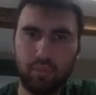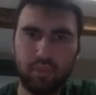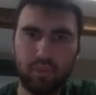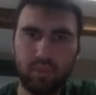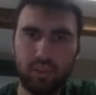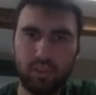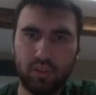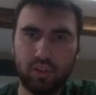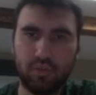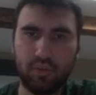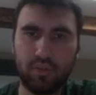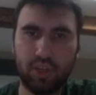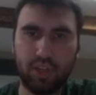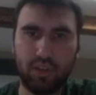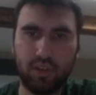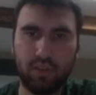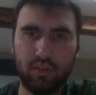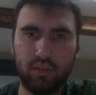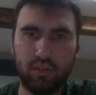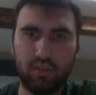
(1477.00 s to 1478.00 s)
Just make,
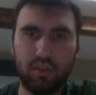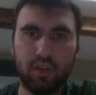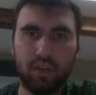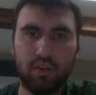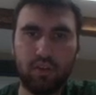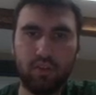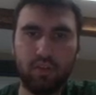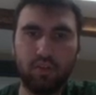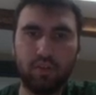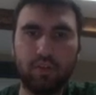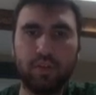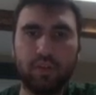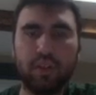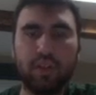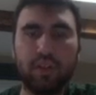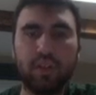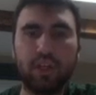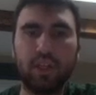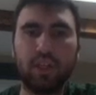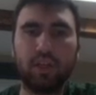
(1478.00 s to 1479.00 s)
useful,
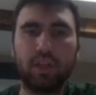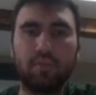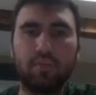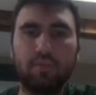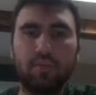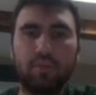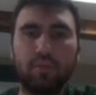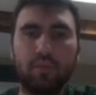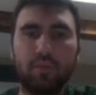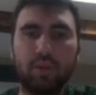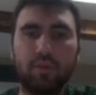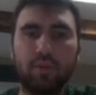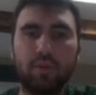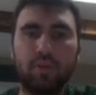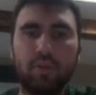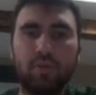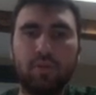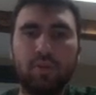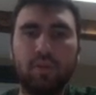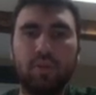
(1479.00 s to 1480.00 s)
slightly improving
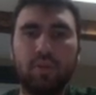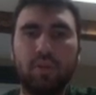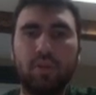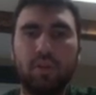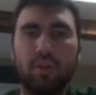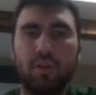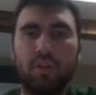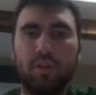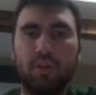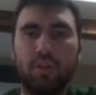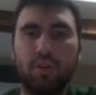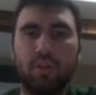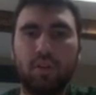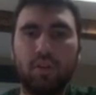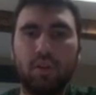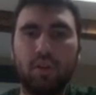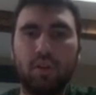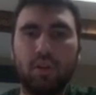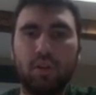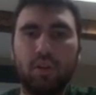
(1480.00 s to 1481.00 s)
moves.
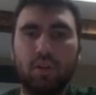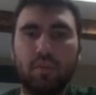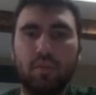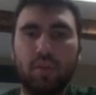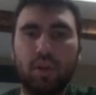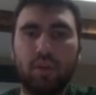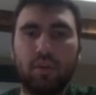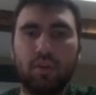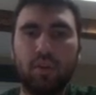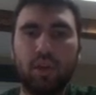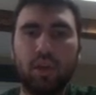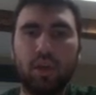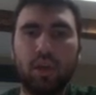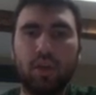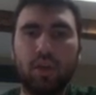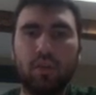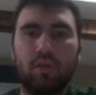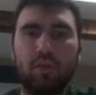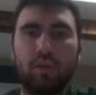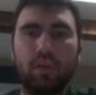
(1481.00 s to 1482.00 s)
I don't think
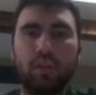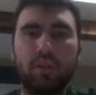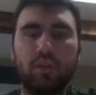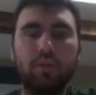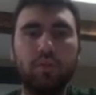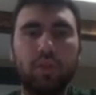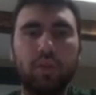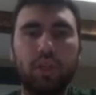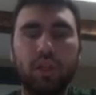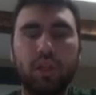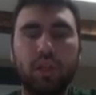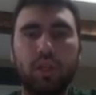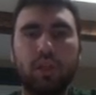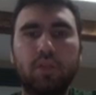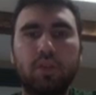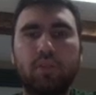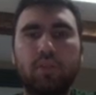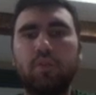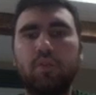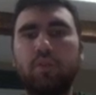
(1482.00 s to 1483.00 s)
a3 is too
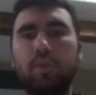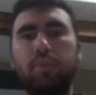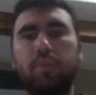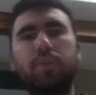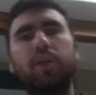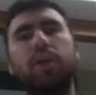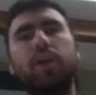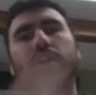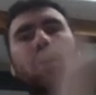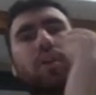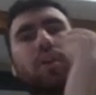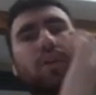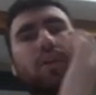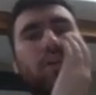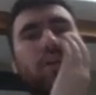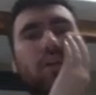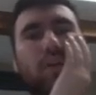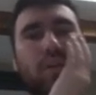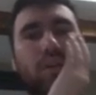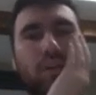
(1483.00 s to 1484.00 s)
weakening, so I will play it.
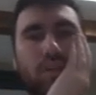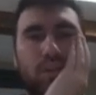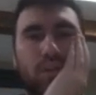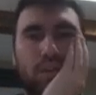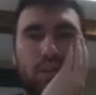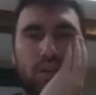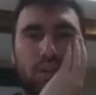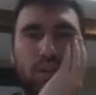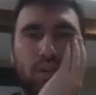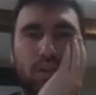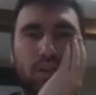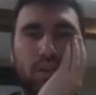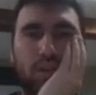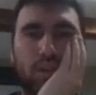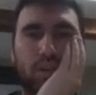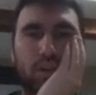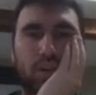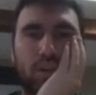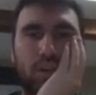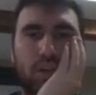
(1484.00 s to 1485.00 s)

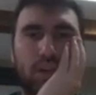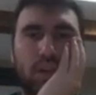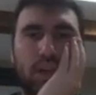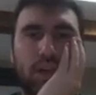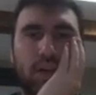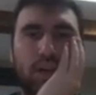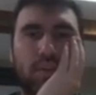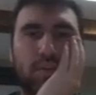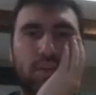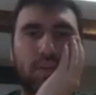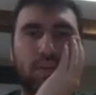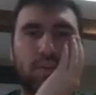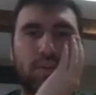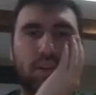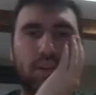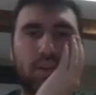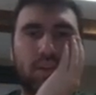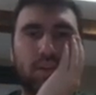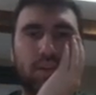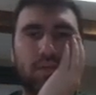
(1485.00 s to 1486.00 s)
And now
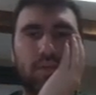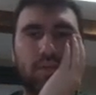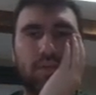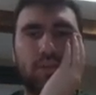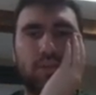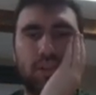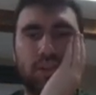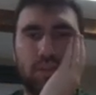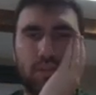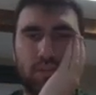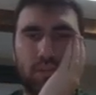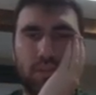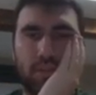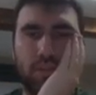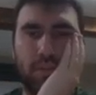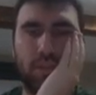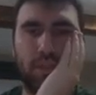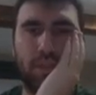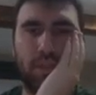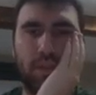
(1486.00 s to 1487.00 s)
maybe d4.
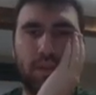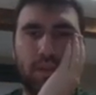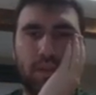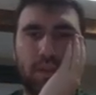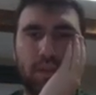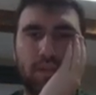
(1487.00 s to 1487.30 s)
If